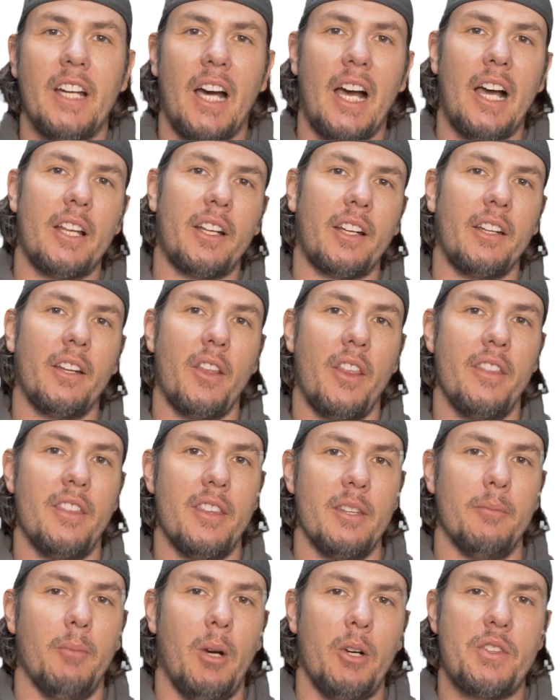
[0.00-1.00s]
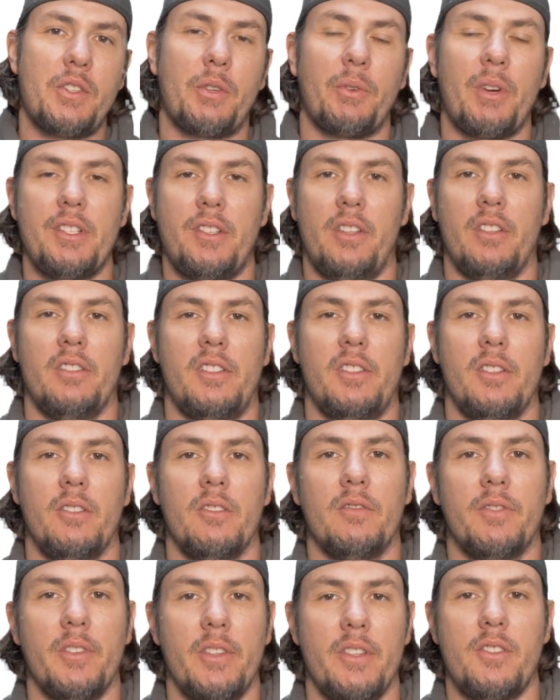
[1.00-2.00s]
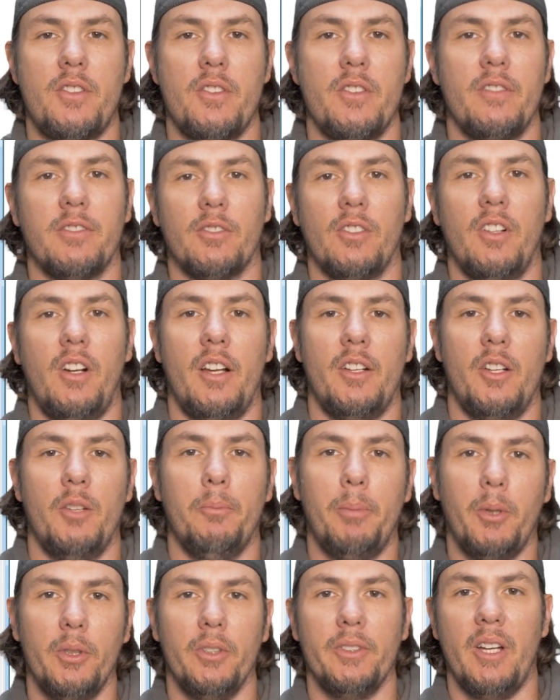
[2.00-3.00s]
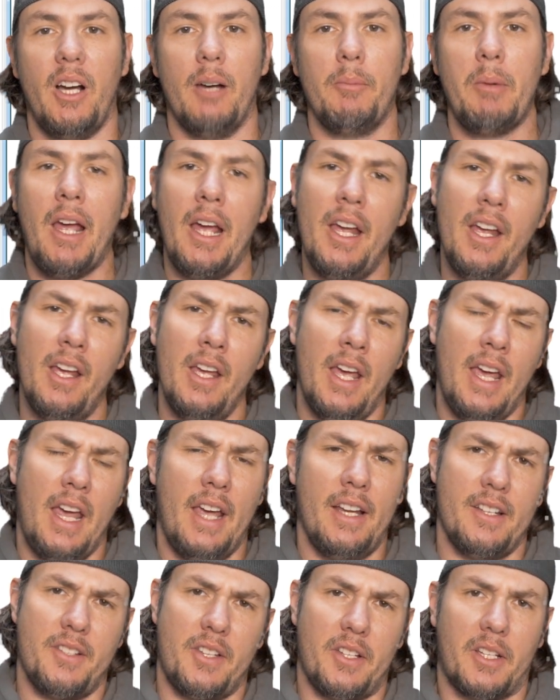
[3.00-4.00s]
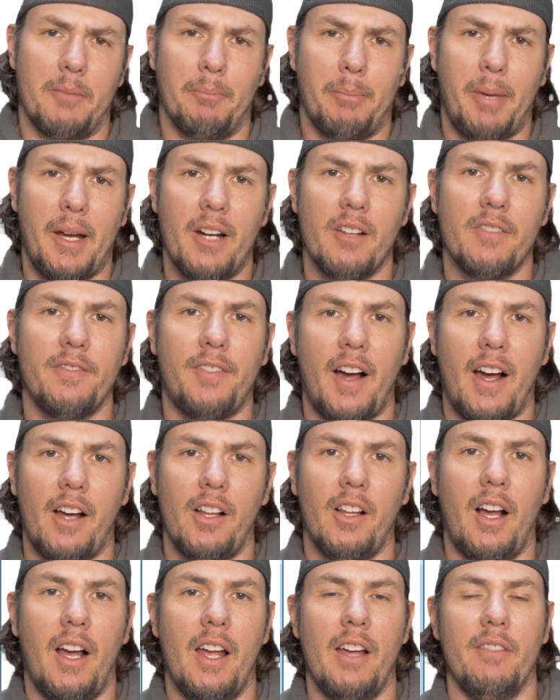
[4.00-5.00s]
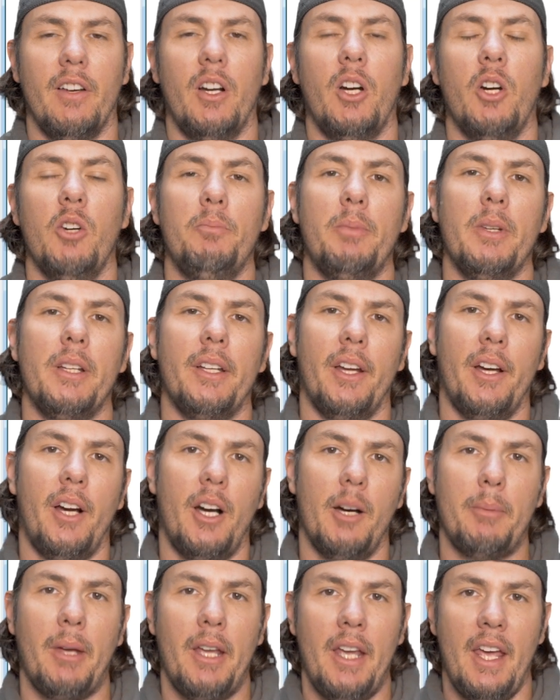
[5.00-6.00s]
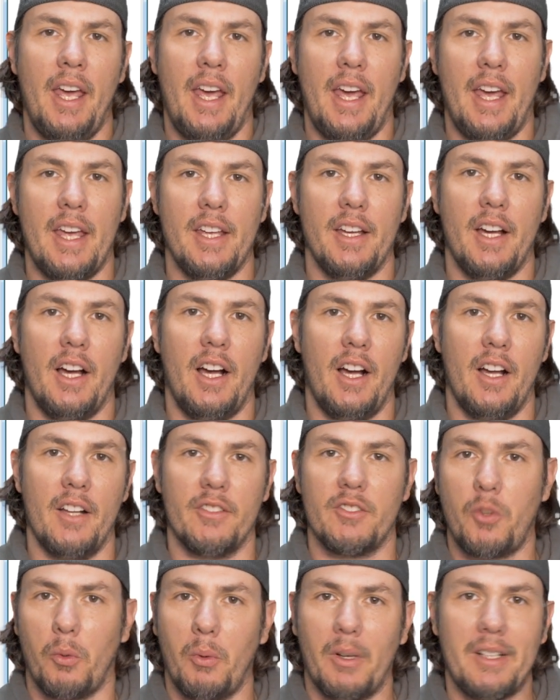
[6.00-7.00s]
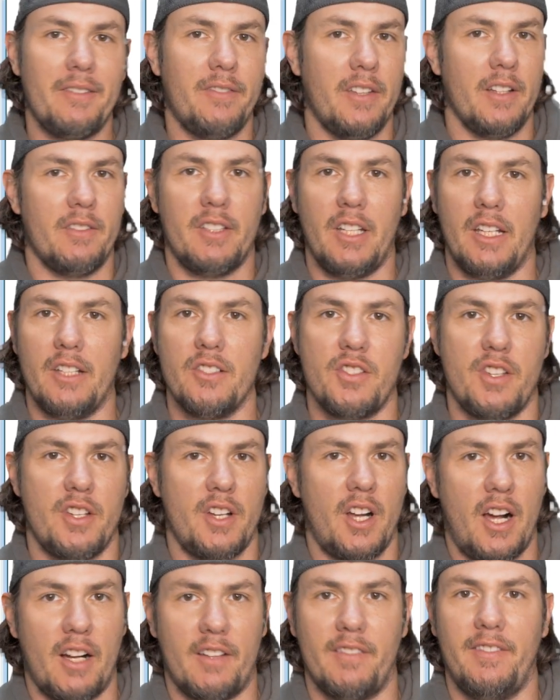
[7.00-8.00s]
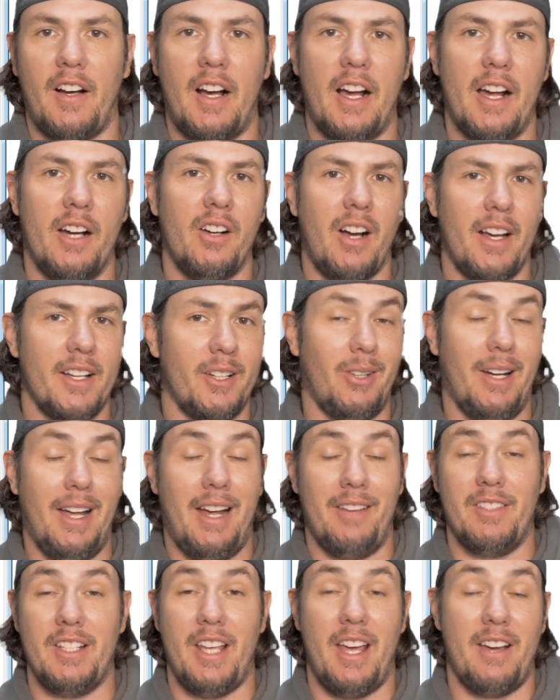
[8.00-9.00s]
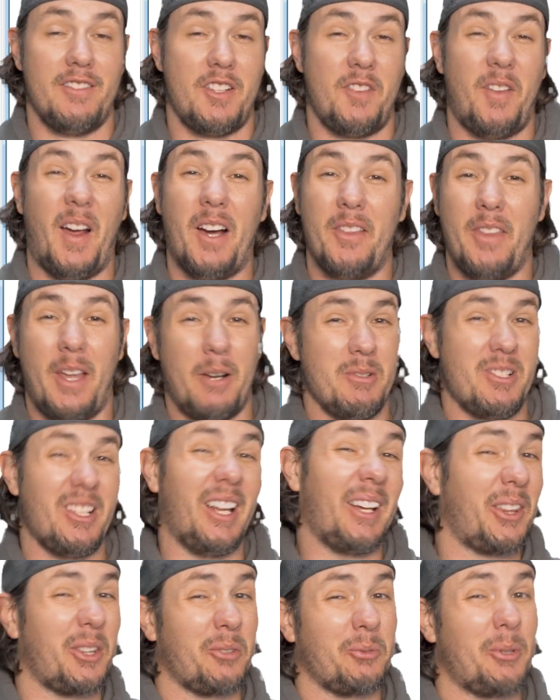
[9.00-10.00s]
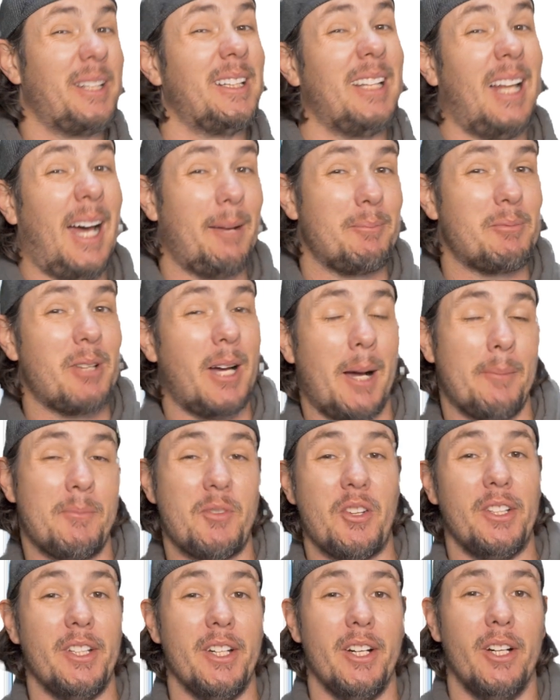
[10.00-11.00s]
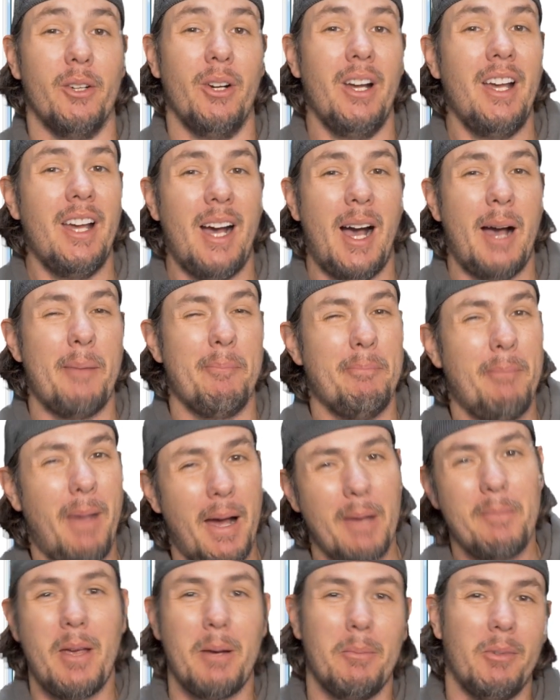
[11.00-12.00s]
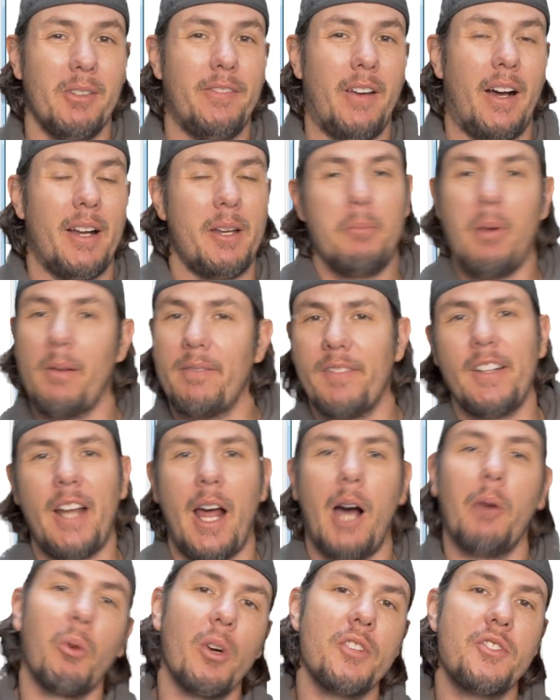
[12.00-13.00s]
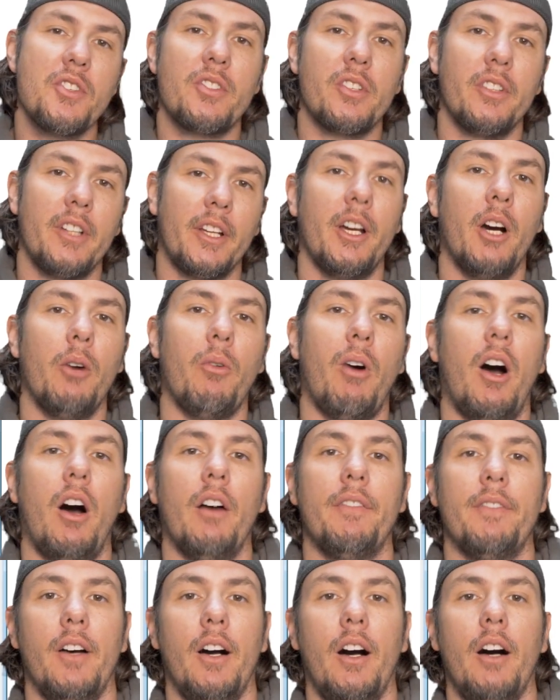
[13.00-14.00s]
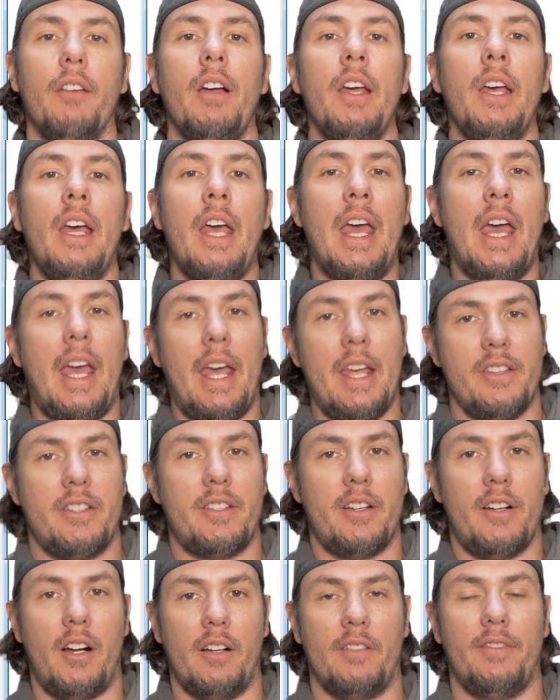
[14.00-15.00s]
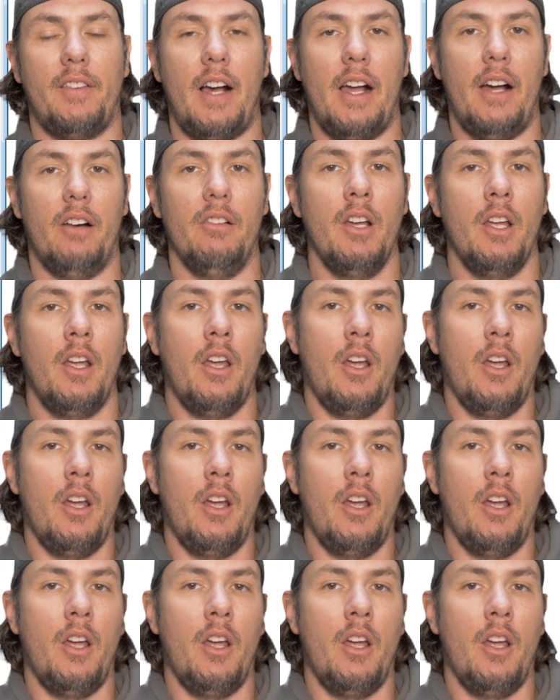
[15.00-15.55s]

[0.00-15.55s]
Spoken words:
got the most recent tune for the Silverado pulled up, and as a compare file, I have opened up a 2015 stock file. I don't have the AVS file, and that was like three laptops ago. I might be able to find it, but for now, we're just gonna go off of a stock file.